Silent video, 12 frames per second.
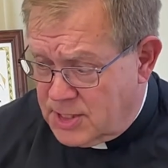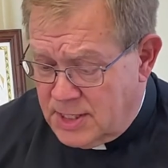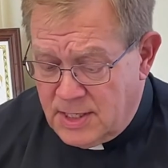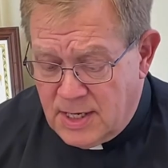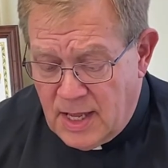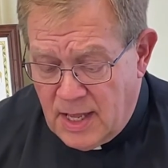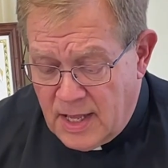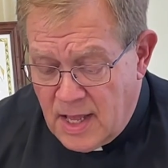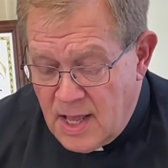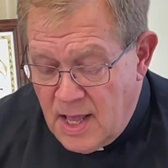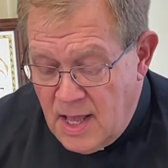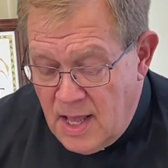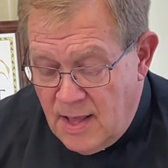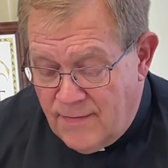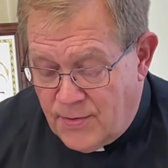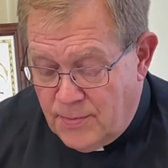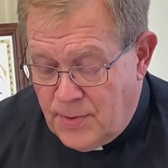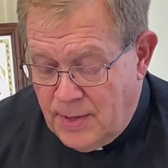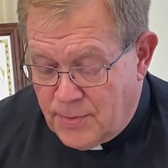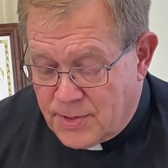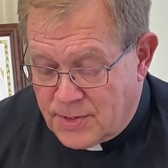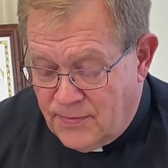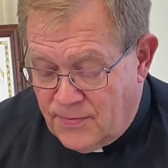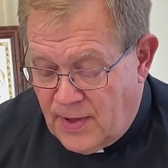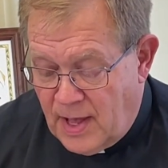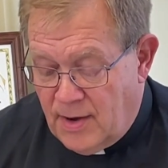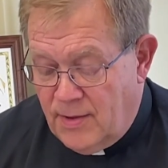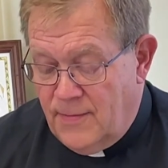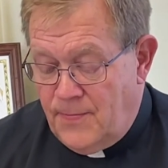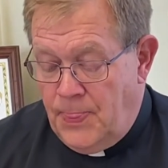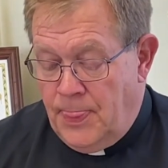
today for people to follow.